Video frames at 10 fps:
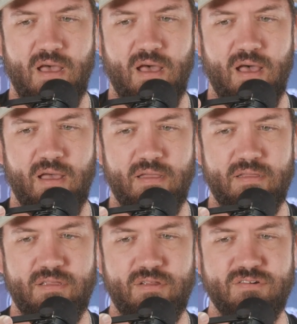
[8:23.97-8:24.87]
Uh
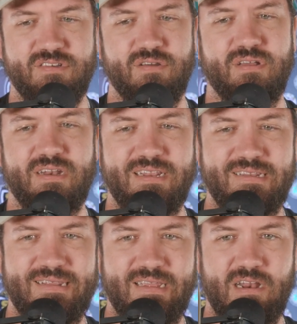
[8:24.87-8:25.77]
You're still going to need to
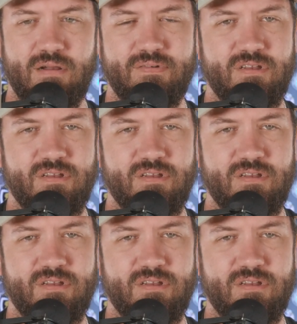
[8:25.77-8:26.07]
take care of it.